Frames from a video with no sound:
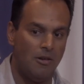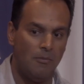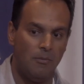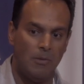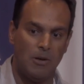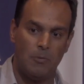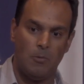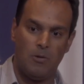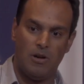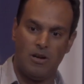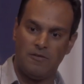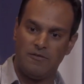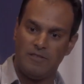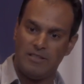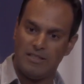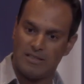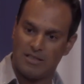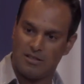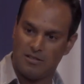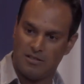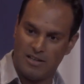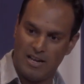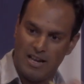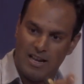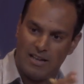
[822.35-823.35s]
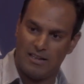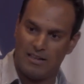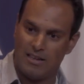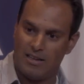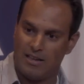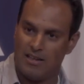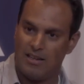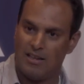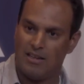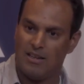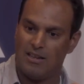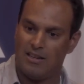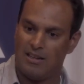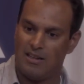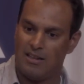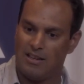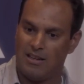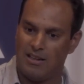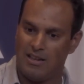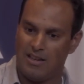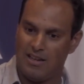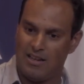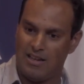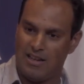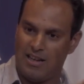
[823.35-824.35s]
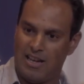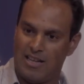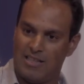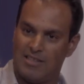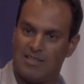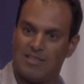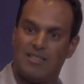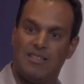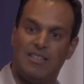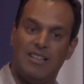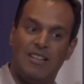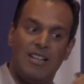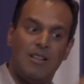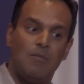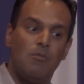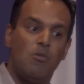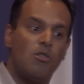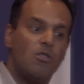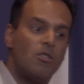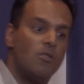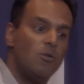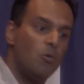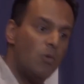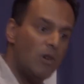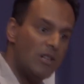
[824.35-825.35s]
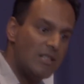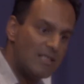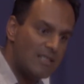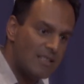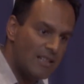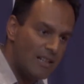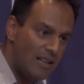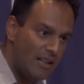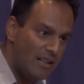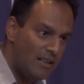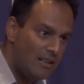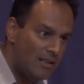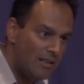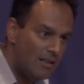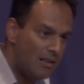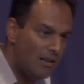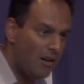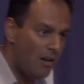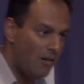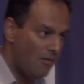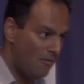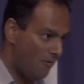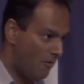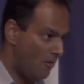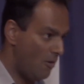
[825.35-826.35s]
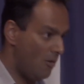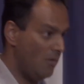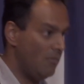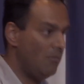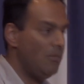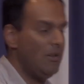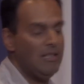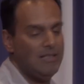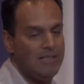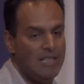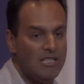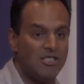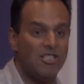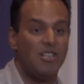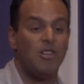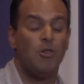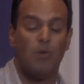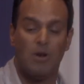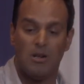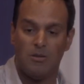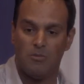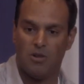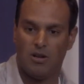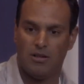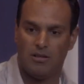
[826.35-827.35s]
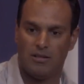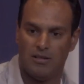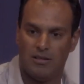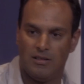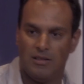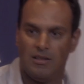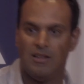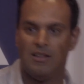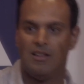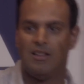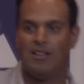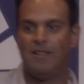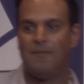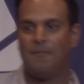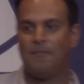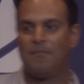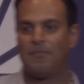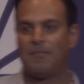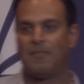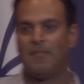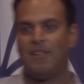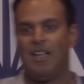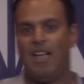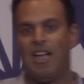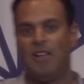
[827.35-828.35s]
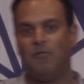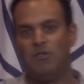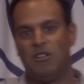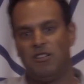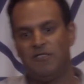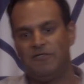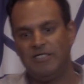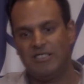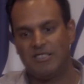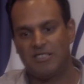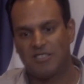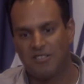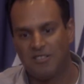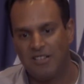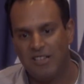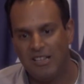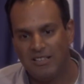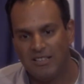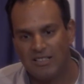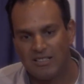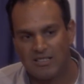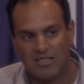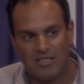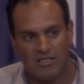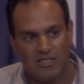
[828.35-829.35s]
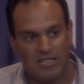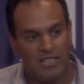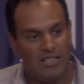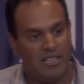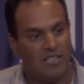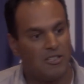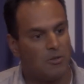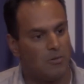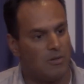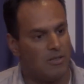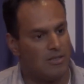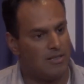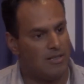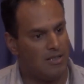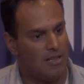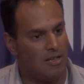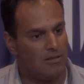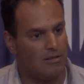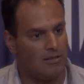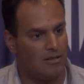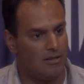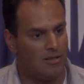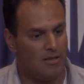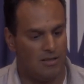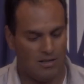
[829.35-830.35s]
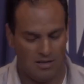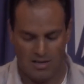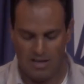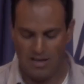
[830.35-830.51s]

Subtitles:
But wherever it's red, it's leaning more on one side for essentially one model. And wherever it's green, it's leaning towards the other.